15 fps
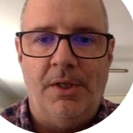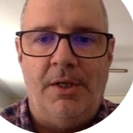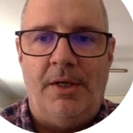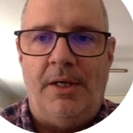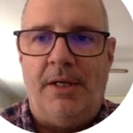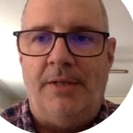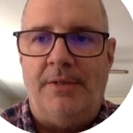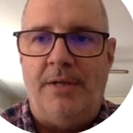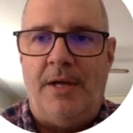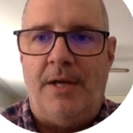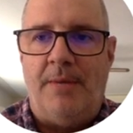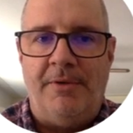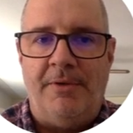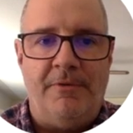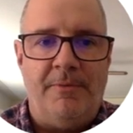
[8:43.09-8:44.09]

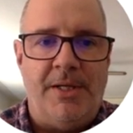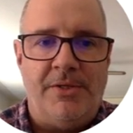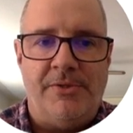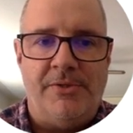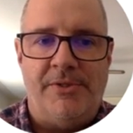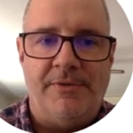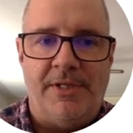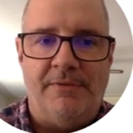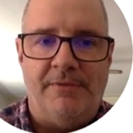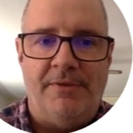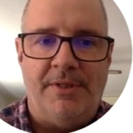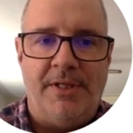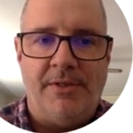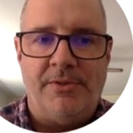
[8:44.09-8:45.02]
And information solves everything.